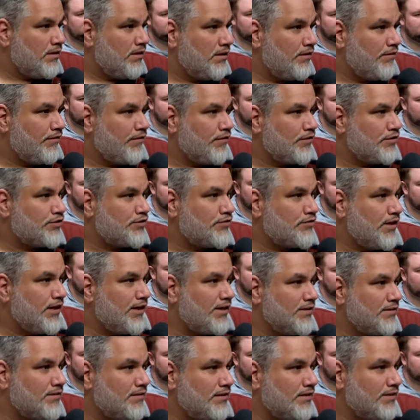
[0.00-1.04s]
First strike
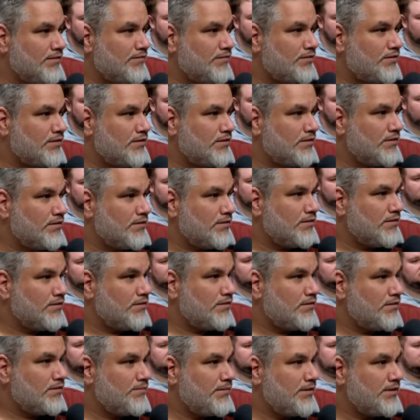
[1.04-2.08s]
until end of turn.
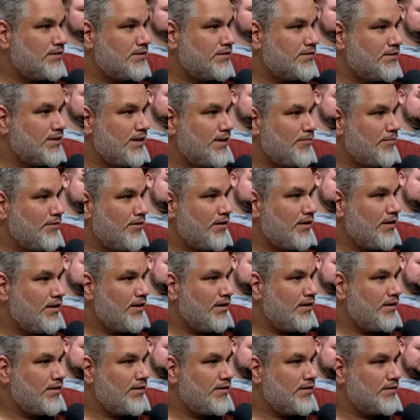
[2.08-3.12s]
Makes a
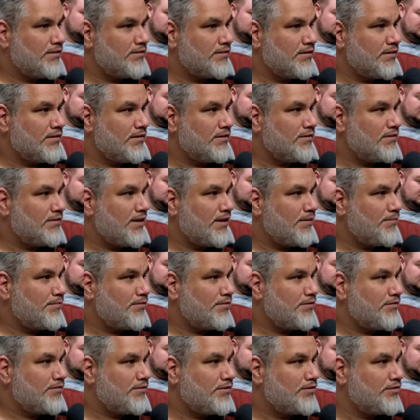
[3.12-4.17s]
samurai. Exile a tapped
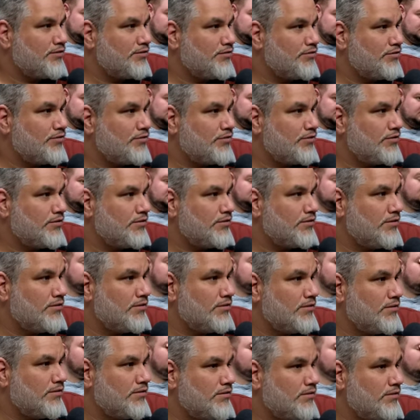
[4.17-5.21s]
creature.
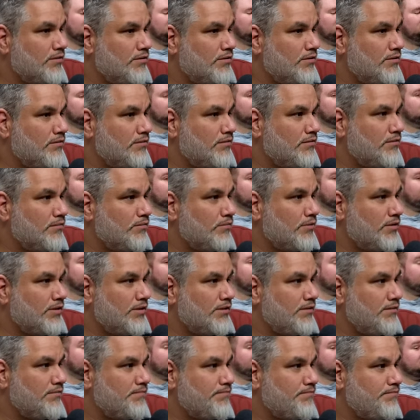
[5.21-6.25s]
Sure. Yeah. I mean,
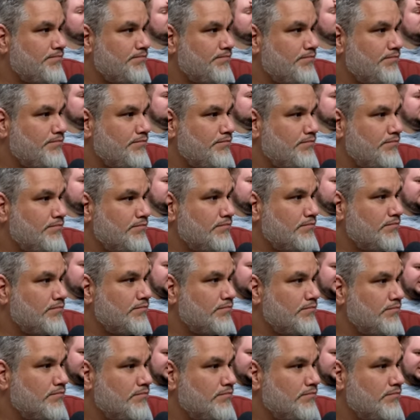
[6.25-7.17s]
we could probably